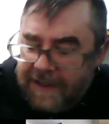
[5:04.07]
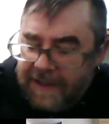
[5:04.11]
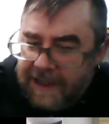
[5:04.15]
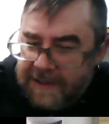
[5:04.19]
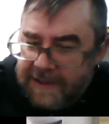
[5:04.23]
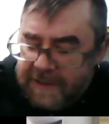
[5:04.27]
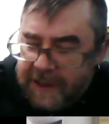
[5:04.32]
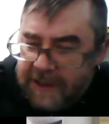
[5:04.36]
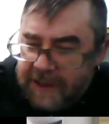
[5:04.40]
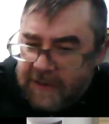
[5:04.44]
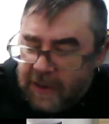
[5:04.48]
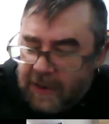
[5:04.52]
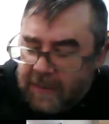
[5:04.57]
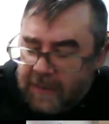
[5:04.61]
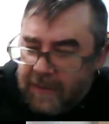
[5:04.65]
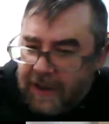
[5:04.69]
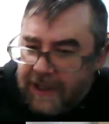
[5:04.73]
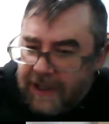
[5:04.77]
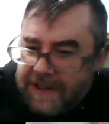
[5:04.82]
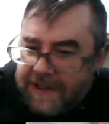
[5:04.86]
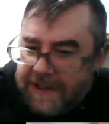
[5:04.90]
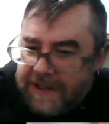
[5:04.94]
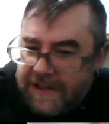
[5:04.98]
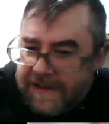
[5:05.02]
these big
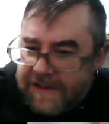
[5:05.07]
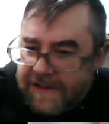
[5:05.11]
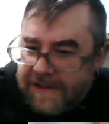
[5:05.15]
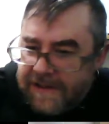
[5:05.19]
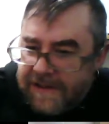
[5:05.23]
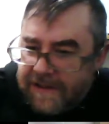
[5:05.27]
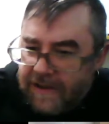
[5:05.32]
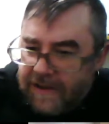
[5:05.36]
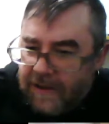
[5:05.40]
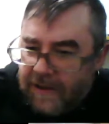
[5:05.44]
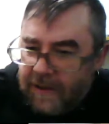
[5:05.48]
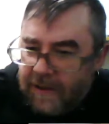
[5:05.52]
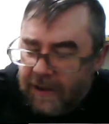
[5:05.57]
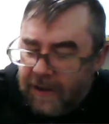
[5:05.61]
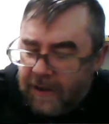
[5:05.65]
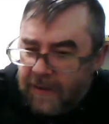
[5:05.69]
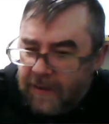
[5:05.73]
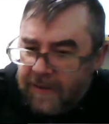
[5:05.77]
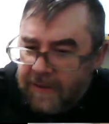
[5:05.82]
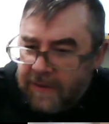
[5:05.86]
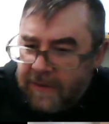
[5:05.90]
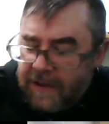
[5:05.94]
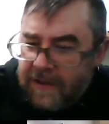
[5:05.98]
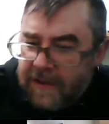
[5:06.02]
corporations
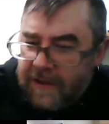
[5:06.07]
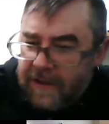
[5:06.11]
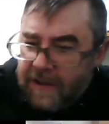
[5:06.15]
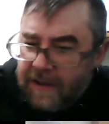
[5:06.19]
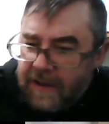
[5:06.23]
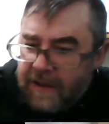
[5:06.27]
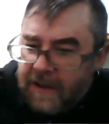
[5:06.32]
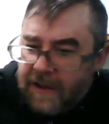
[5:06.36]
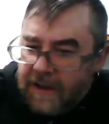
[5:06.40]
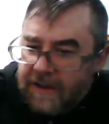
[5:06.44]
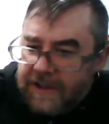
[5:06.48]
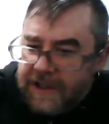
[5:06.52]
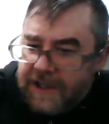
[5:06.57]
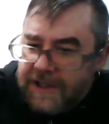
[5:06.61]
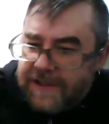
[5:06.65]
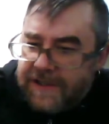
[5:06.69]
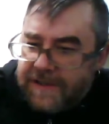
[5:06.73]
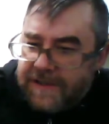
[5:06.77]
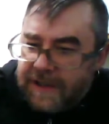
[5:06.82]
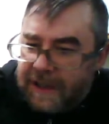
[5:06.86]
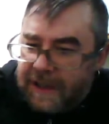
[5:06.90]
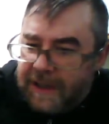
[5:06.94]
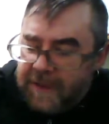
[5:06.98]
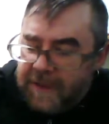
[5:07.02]
own
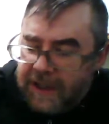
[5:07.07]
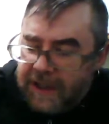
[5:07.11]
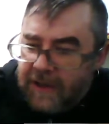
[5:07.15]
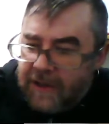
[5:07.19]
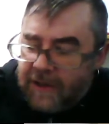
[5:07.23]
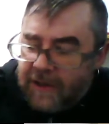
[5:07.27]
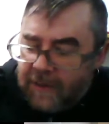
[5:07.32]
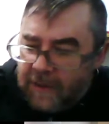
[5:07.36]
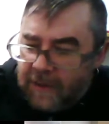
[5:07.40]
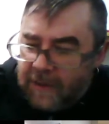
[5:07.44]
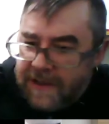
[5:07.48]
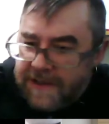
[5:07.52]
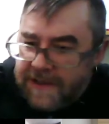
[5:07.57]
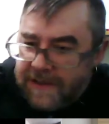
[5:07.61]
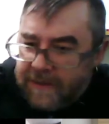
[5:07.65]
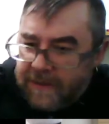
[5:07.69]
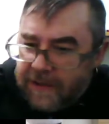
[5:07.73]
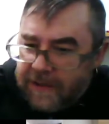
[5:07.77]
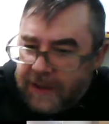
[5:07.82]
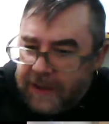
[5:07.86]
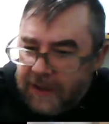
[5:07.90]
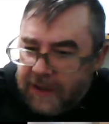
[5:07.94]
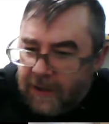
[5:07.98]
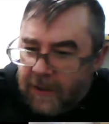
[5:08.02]
be the only ones to
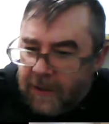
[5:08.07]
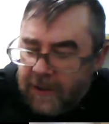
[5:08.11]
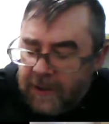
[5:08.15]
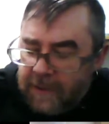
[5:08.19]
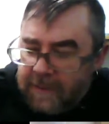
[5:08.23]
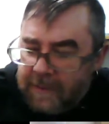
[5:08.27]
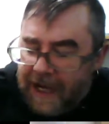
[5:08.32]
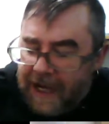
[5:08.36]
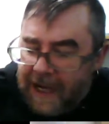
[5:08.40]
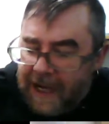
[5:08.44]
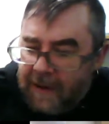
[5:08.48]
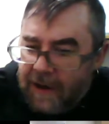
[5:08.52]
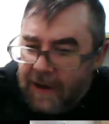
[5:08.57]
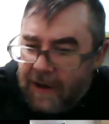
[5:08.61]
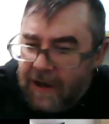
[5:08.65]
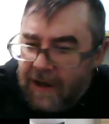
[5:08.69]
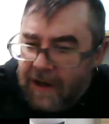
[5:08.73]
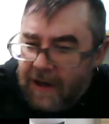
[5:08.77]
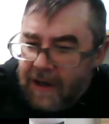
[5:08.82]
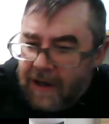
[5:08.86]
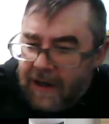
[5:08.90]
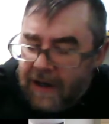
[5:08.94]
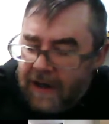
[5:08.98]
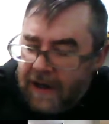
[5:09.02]
really own the power
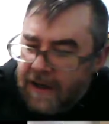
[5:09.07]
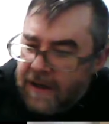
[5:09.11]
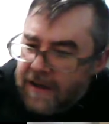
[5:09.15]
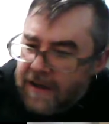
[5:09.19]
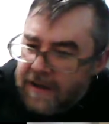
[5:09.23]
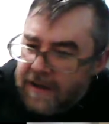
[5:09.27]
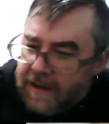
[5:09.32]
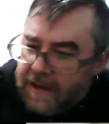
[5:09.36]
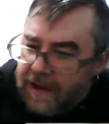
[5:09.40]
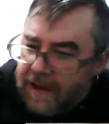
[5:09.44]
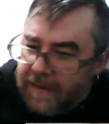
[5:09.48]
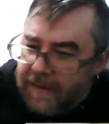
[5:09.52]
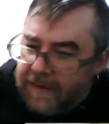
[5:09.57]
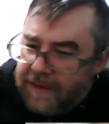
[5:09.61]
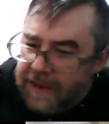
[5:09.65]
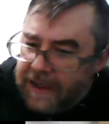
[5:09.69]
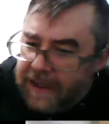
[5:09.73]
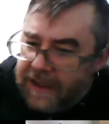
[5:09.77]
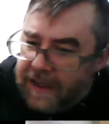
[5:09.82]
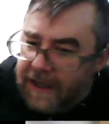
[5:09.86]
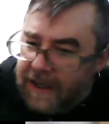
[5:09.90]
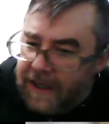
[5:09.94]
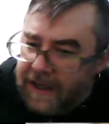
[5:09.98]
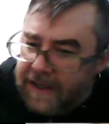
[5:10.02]
of
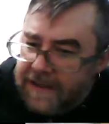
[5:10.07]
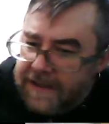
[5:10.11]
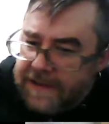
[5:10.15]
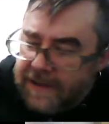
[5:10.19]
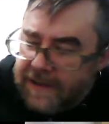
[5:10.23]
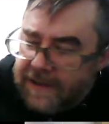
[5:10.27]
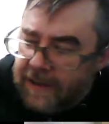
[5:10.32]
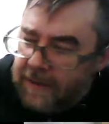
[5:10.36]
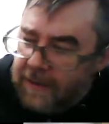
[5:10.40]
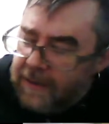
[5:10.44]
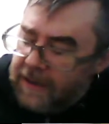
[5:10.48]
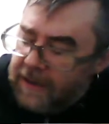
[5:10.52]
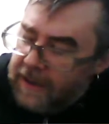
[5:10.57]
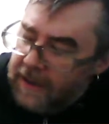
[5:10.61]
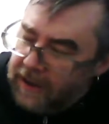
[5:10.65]
the AI. So